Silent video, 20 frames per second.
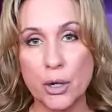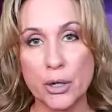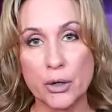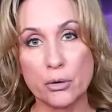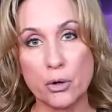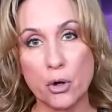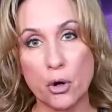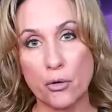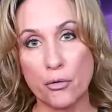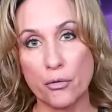I
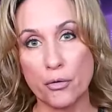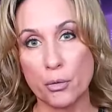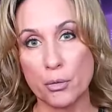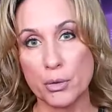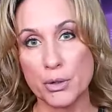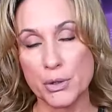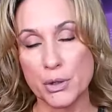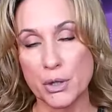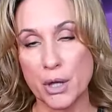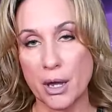don't know if it
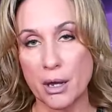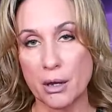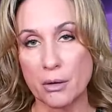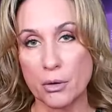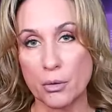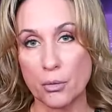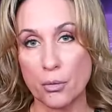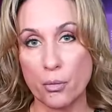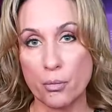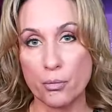was like
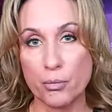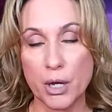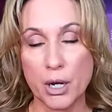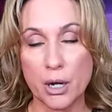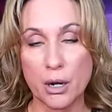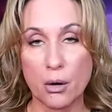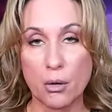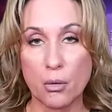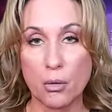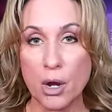the, you
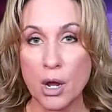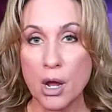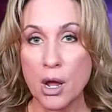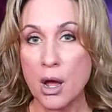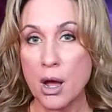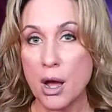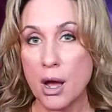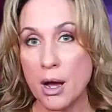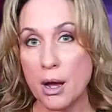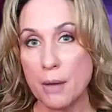know,
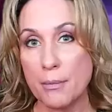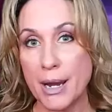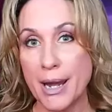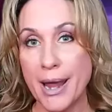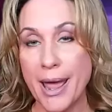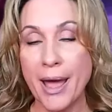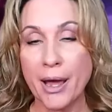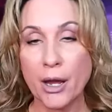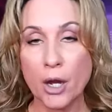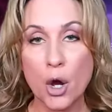an
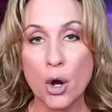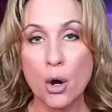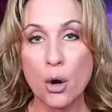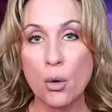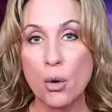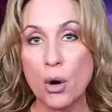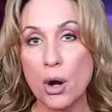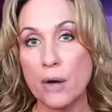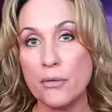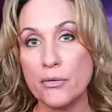
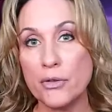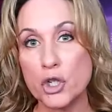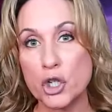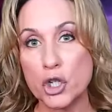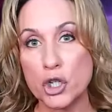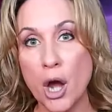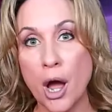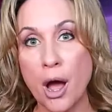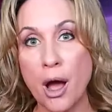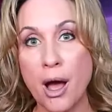echo of the
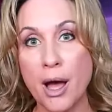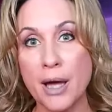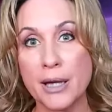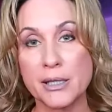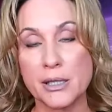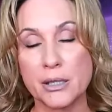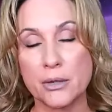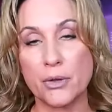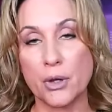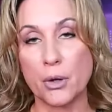
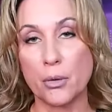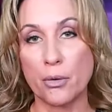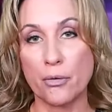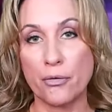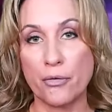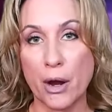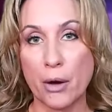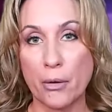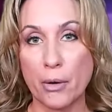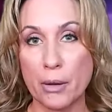shots, if they were
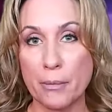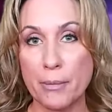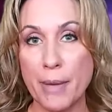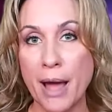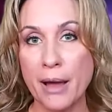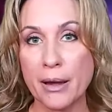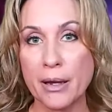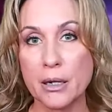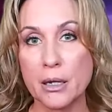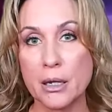firing
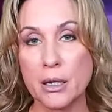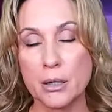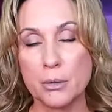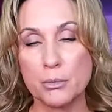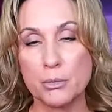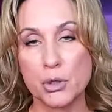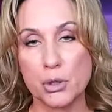back at him.